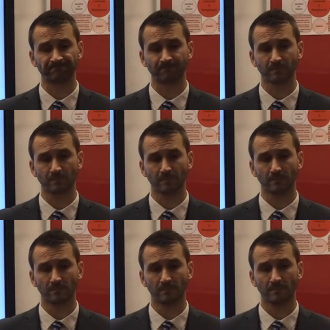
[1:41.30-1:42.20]

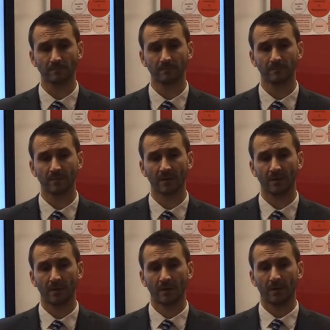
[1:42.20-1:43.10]

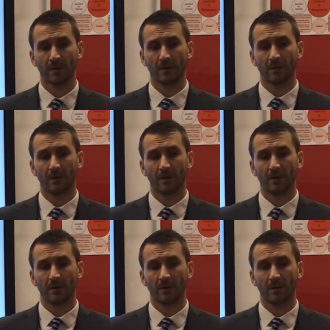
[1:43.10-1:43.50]
No one is speaking in this clip.